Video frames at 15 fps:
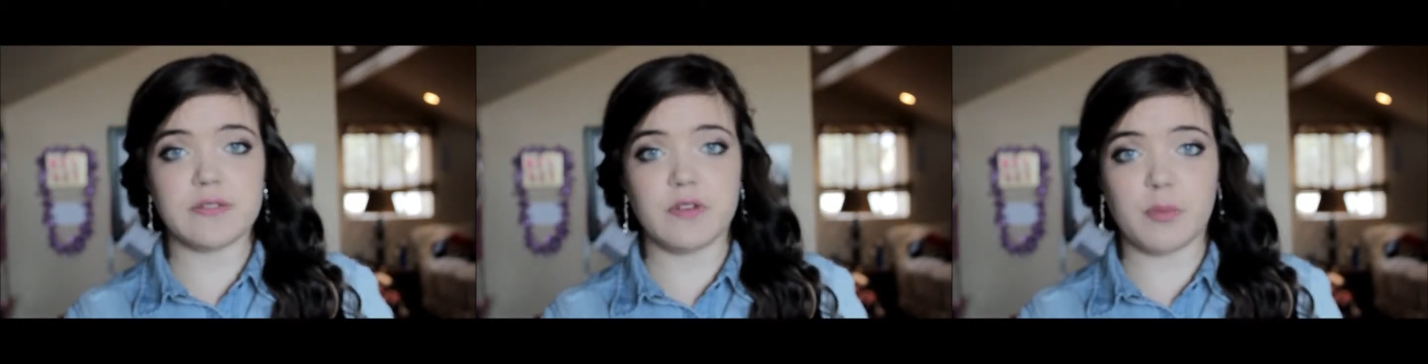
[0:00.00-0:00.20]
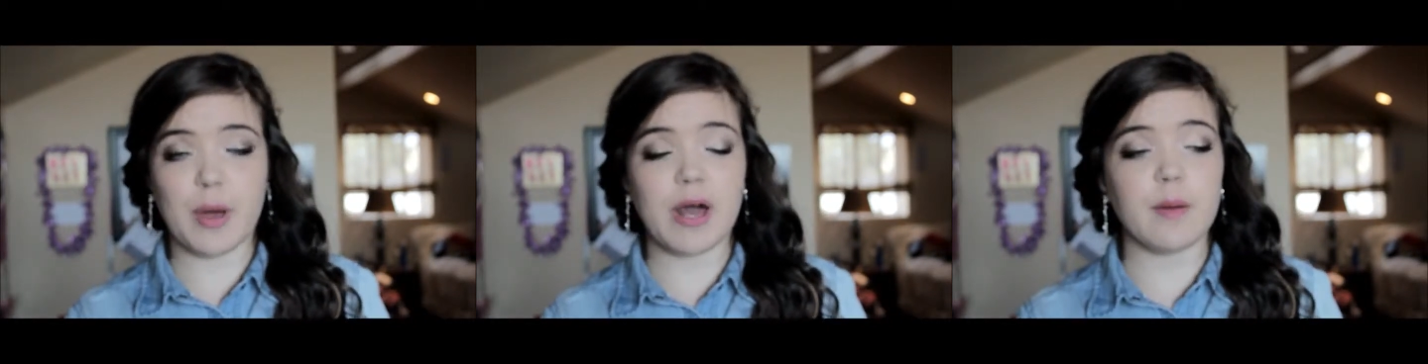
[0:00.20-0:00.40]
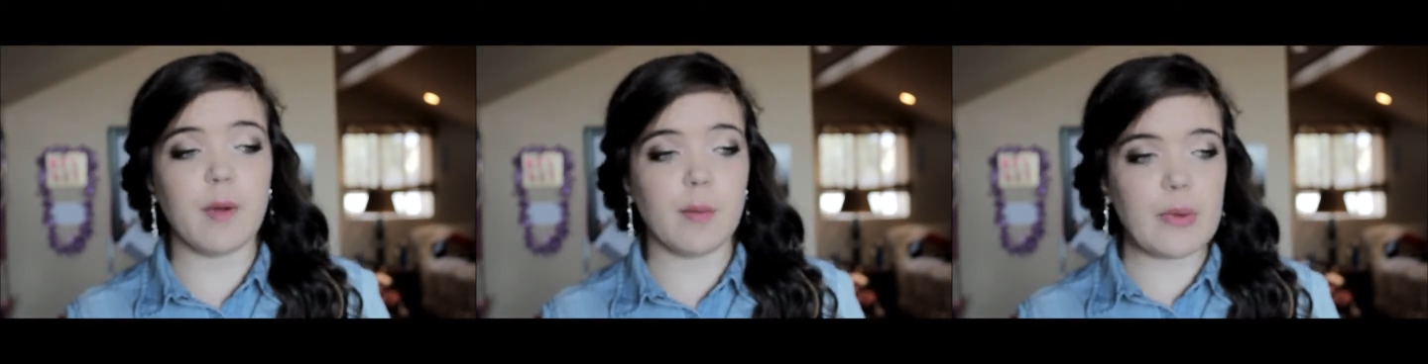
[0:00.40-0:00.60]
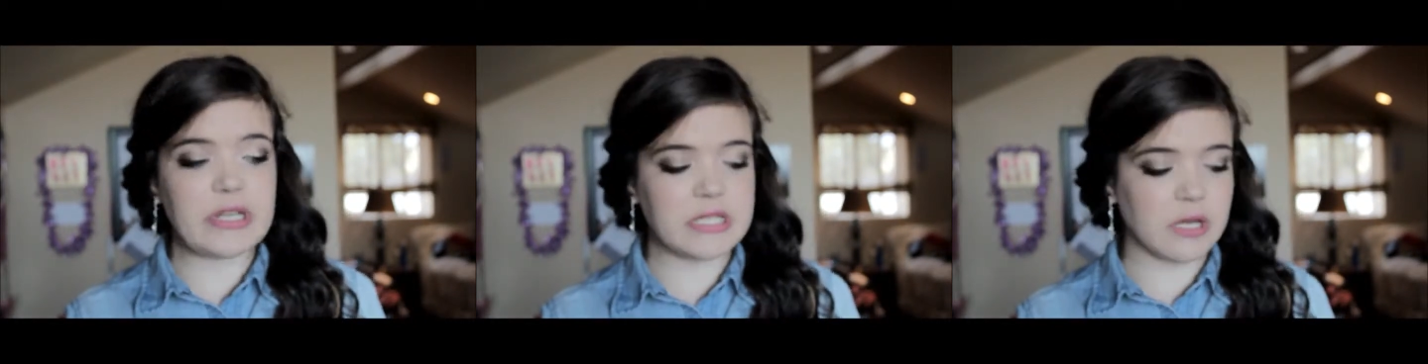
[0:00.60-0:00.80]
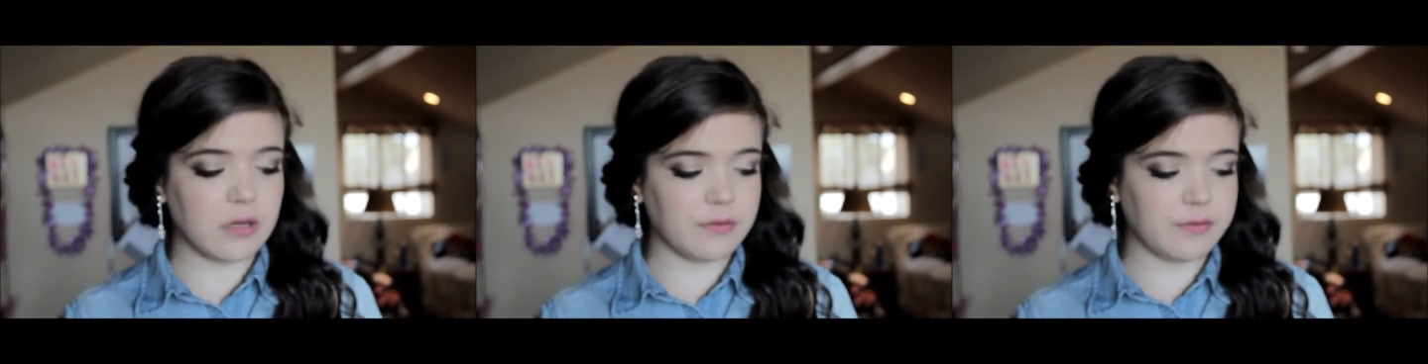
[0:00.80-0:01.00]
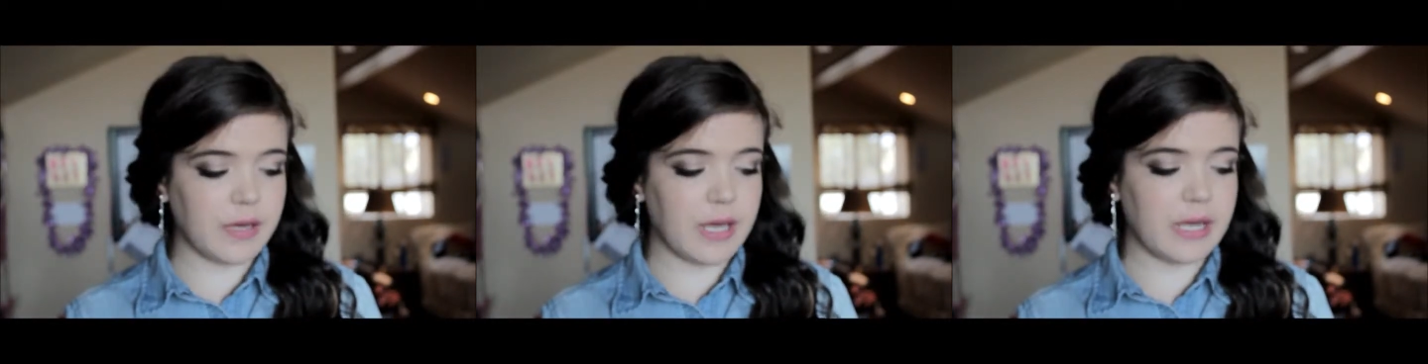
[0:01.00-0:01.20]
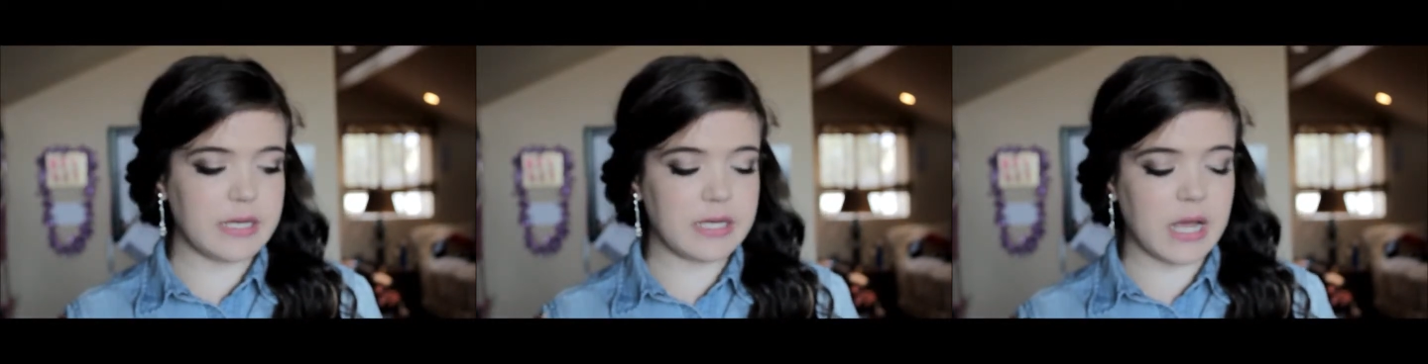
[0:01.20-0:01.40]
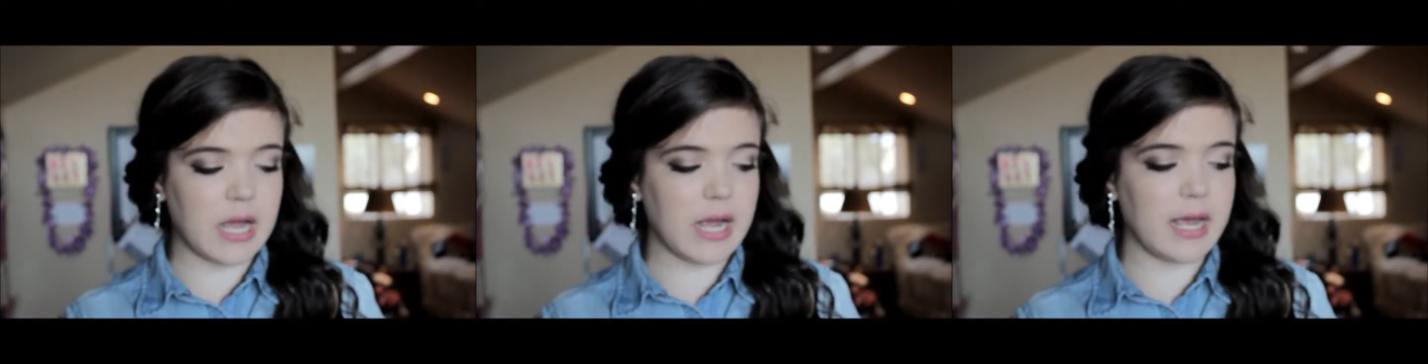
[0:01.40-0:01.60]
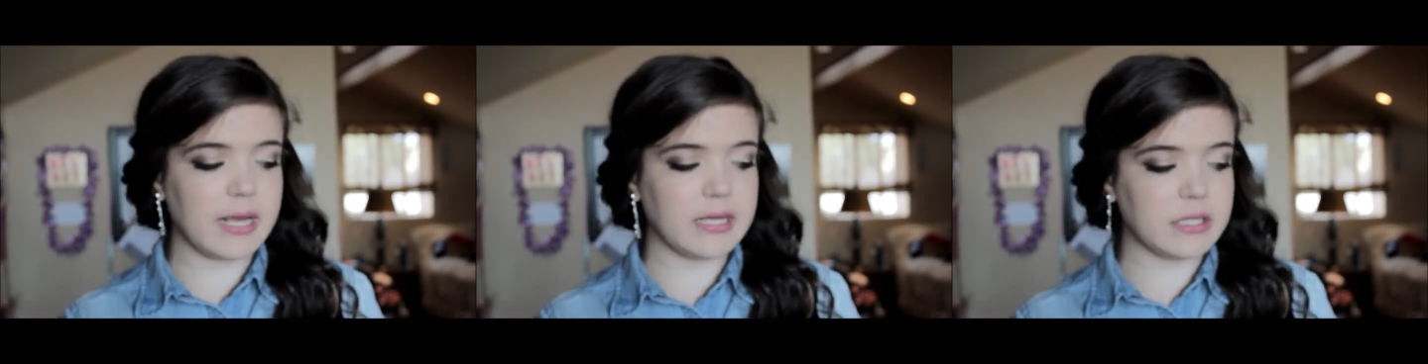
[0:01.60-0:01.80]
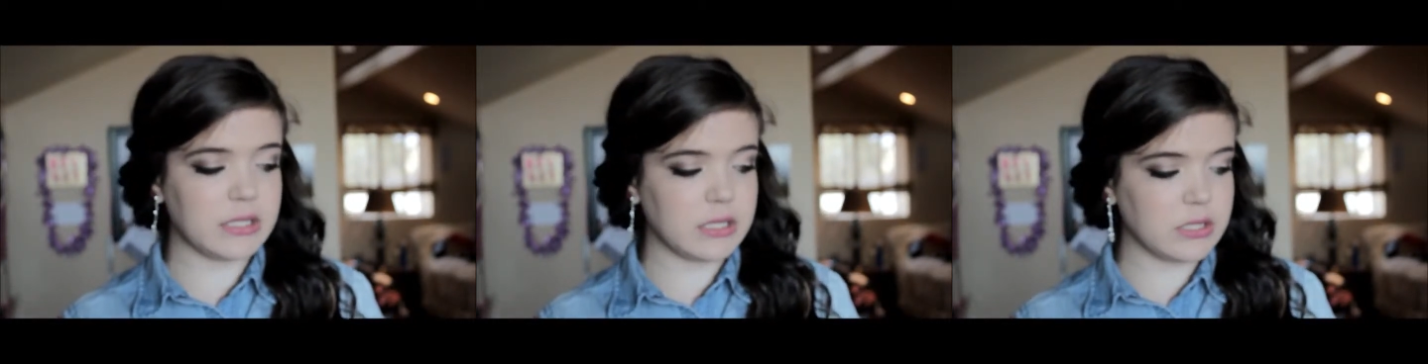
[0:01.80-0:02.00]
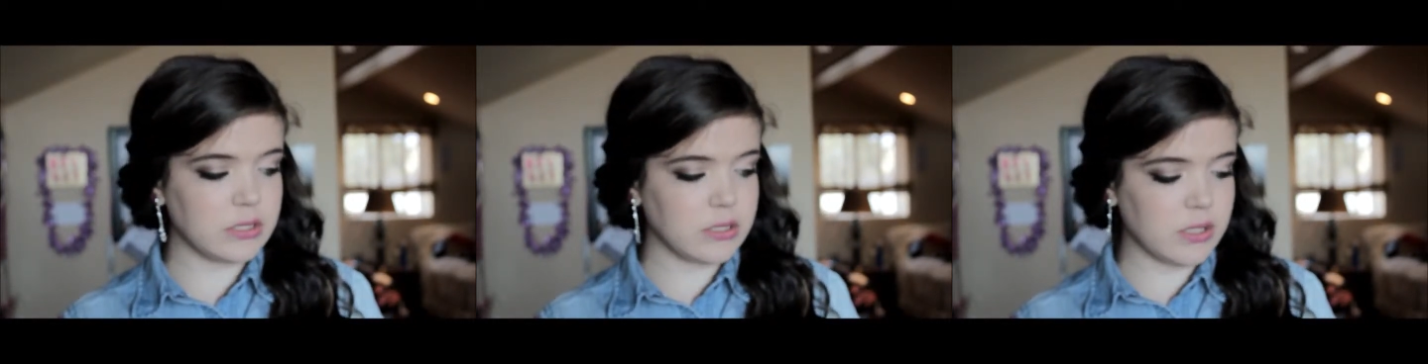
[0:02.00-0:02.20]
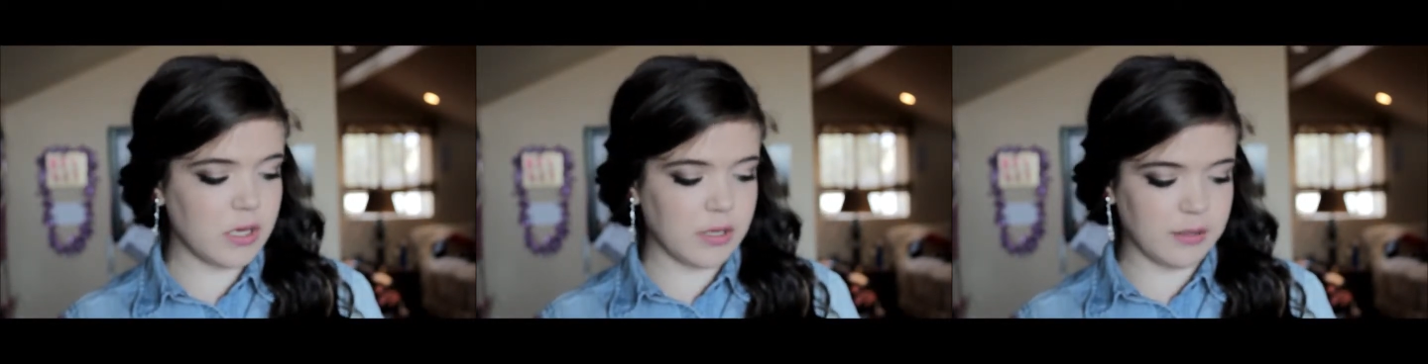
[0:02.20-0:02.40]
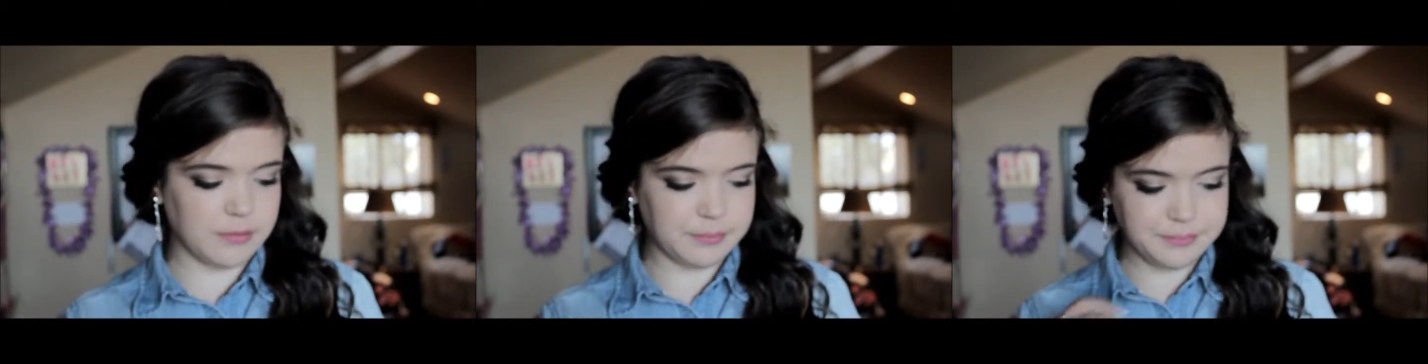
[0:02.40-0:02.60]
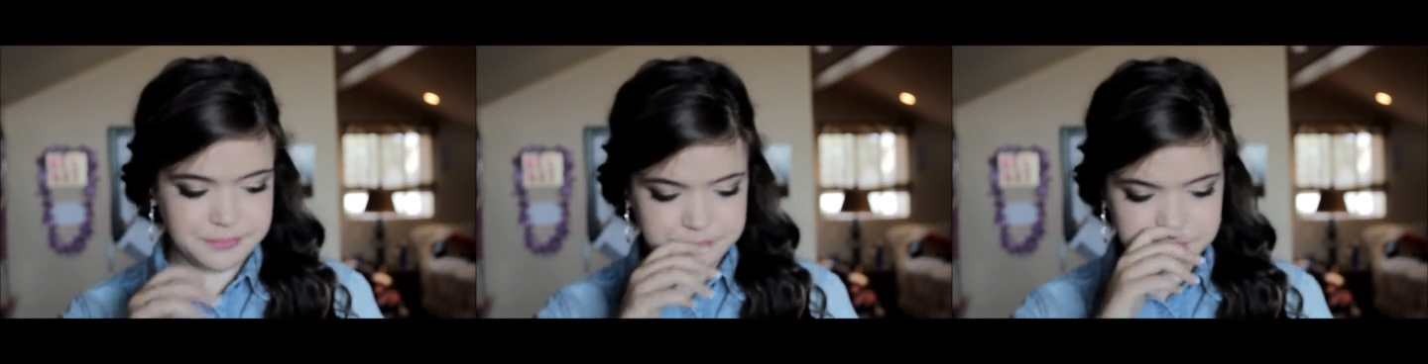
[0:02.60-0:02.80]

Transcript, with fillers: feel bad about myself and I um,